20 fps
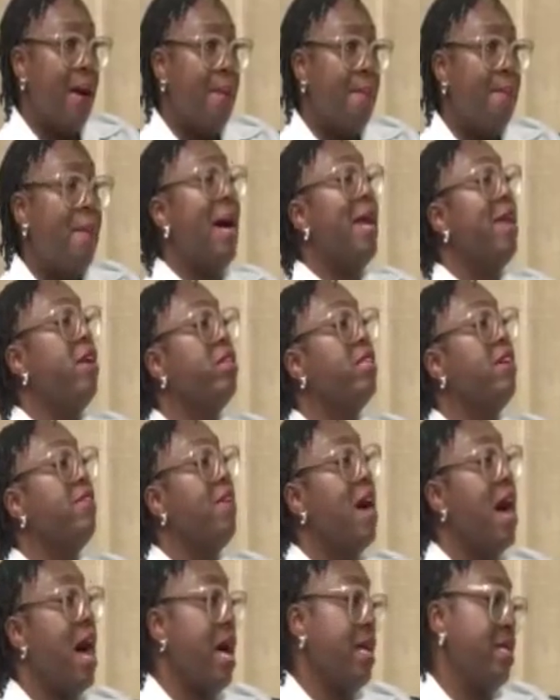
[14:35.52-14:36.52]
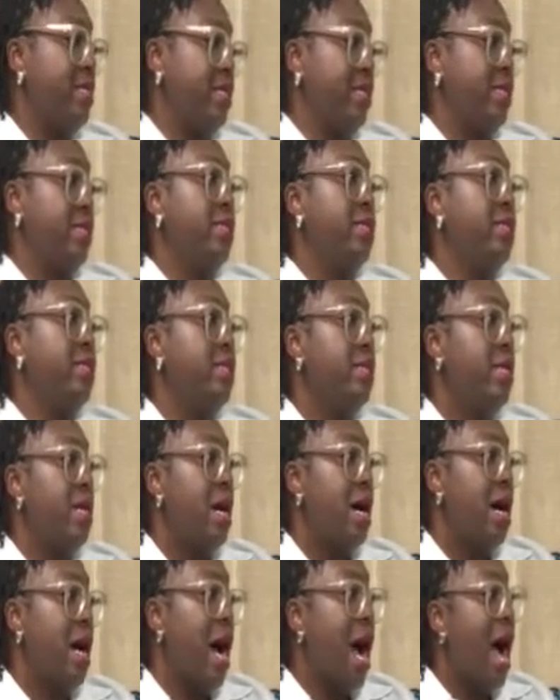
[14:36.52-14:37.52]
might not have had to
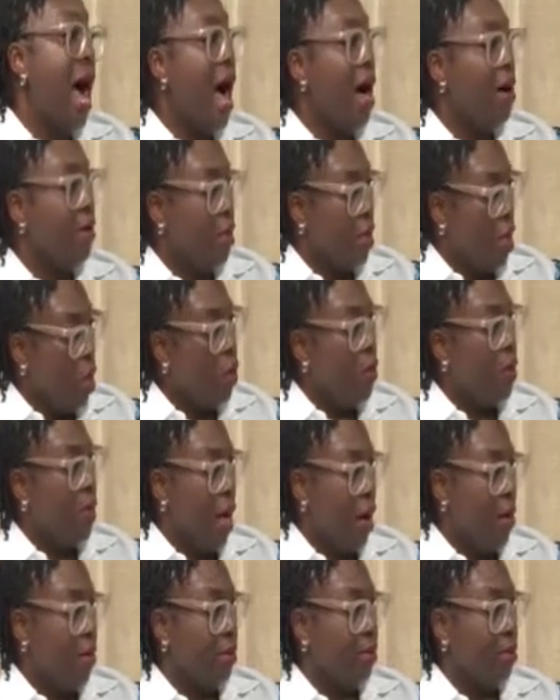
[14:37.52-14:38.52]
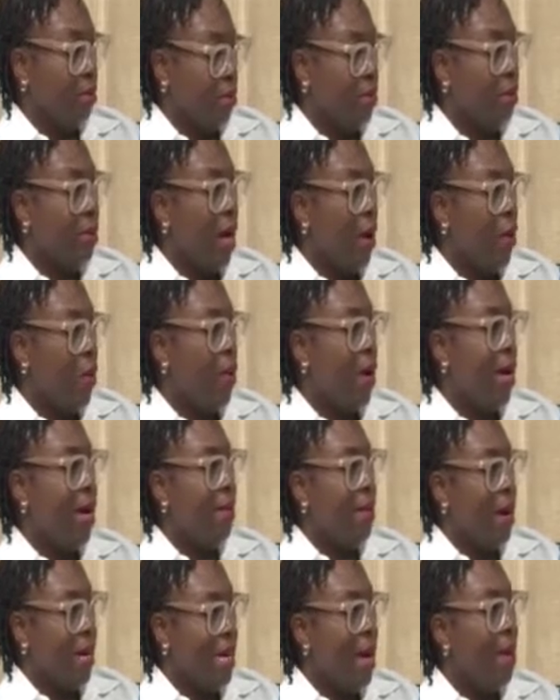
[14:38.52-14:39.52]
go that way.
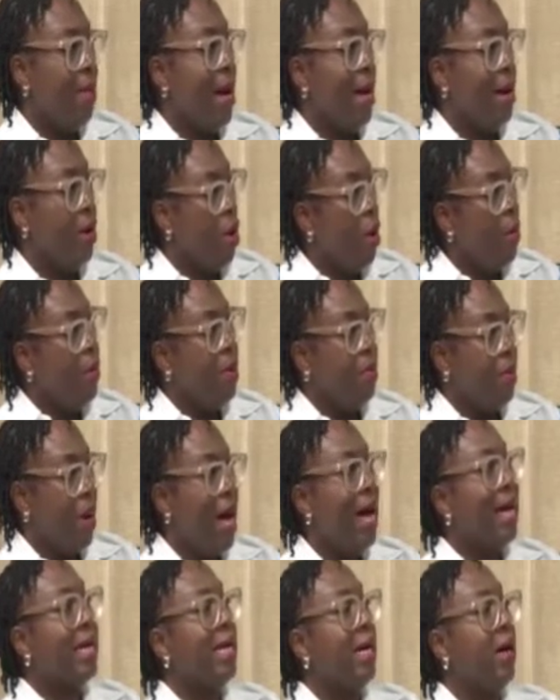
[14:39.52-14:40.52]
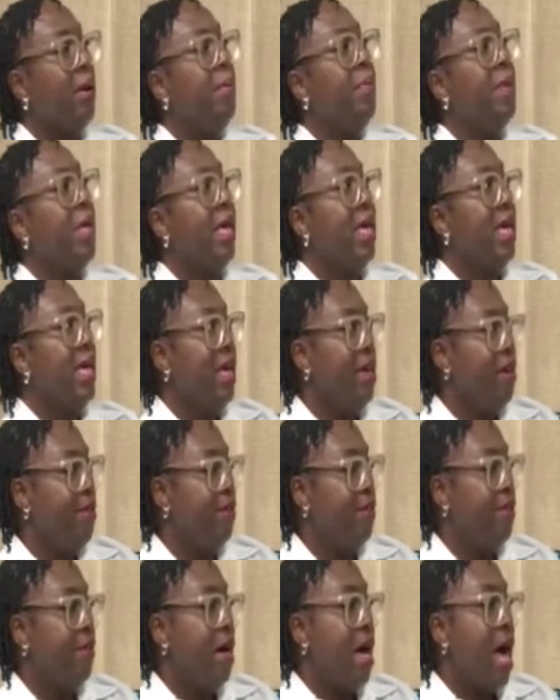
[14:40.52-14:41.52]
That might not be my outcome
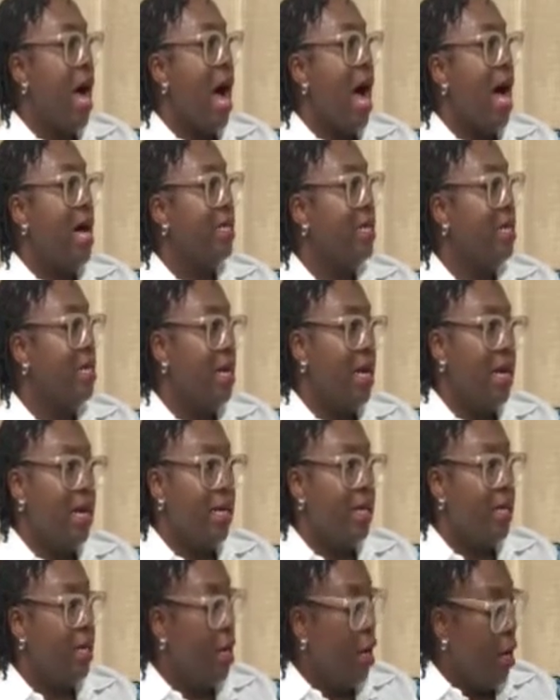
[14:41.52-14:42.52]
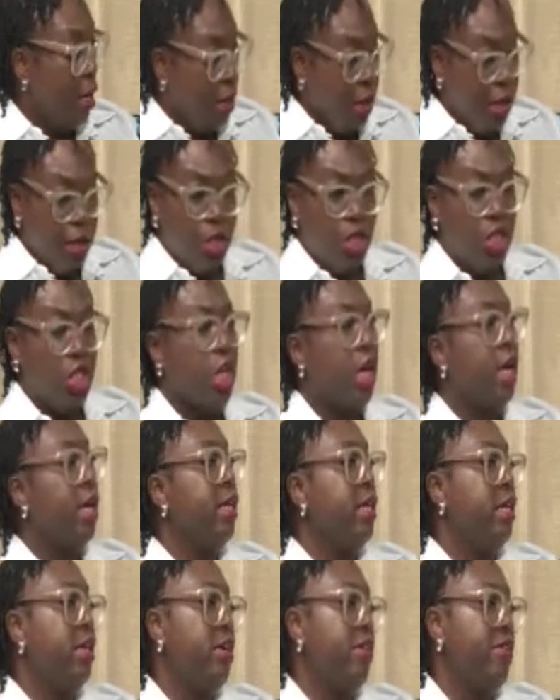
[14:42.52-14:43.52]
if on this
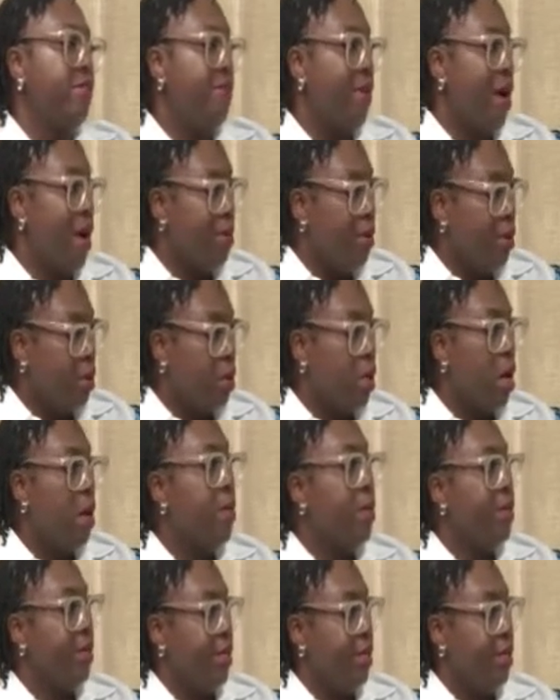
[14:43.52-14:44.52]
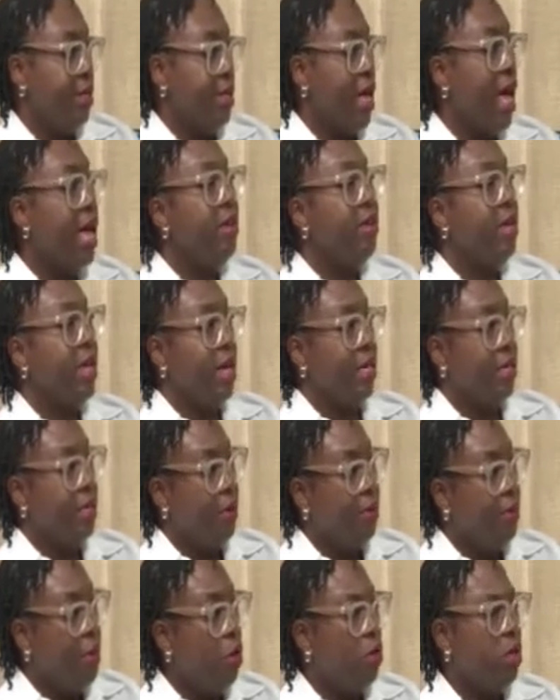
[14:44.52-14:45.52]
journey of fibroids somebody's
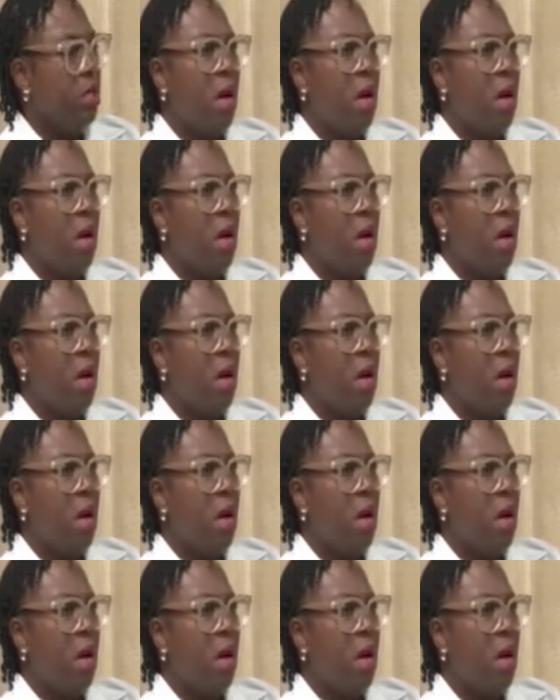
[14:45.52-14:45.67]
educated me, or